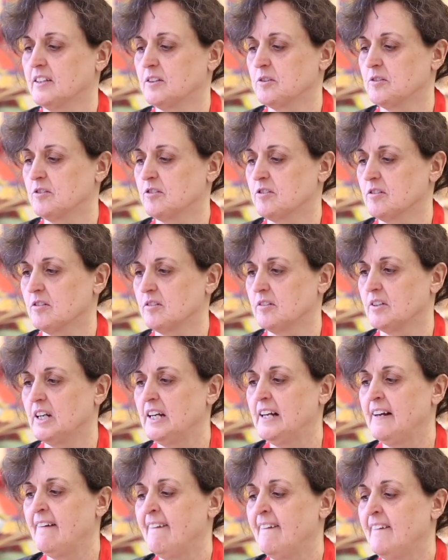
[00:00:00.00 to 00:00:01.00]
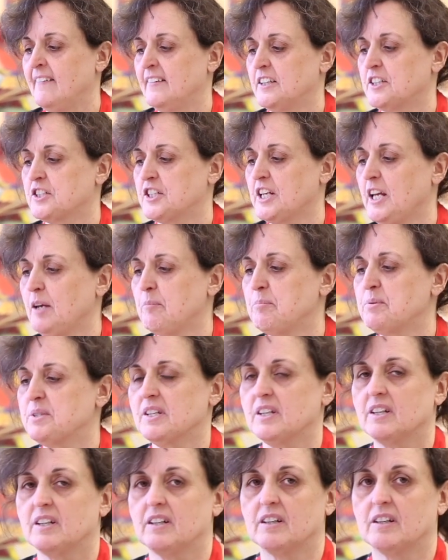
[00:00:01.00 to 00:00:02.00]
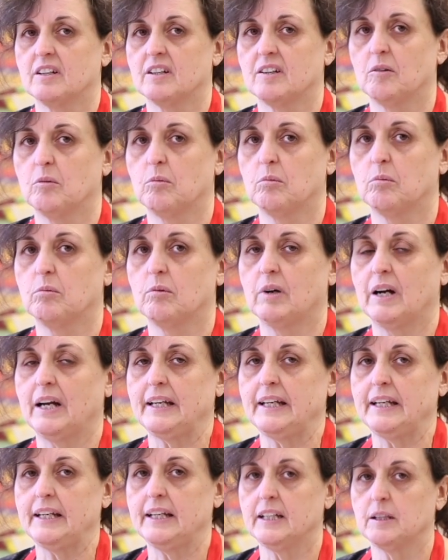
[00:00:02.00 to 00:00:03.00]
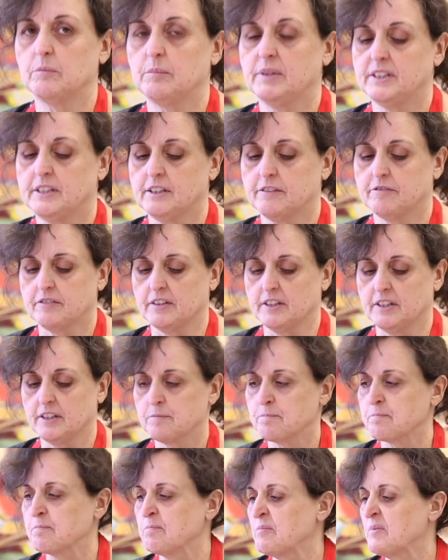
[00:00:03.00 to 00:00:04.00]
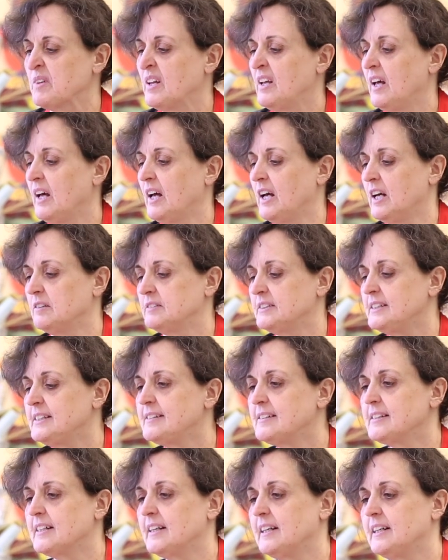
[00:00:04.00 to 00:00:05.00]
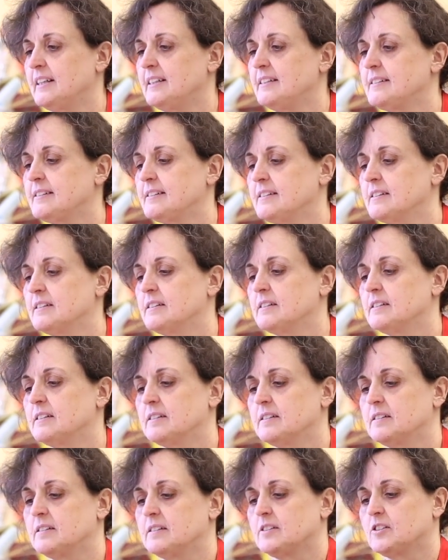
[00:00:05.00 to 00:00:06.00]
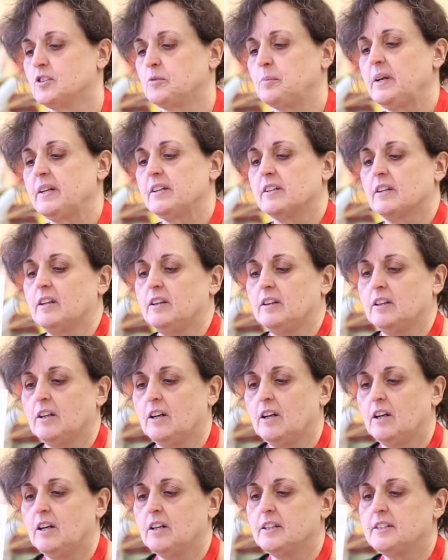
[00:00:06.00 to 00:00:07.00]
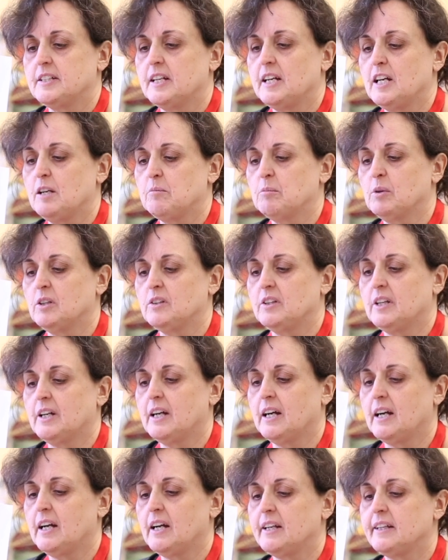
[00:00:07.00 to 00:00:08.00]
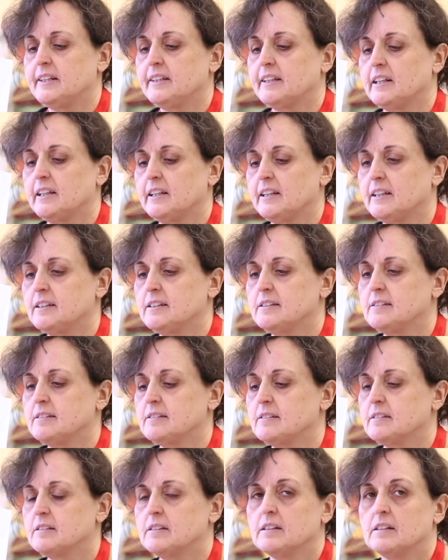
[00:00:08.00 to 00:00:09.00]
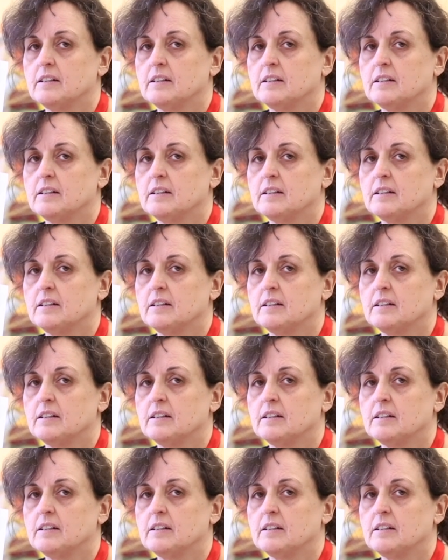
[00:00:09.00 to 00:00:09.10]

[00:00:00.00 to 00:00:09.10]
are concerned. The shapes are quite a bit different. These guys spend a lot of time on their hind legs,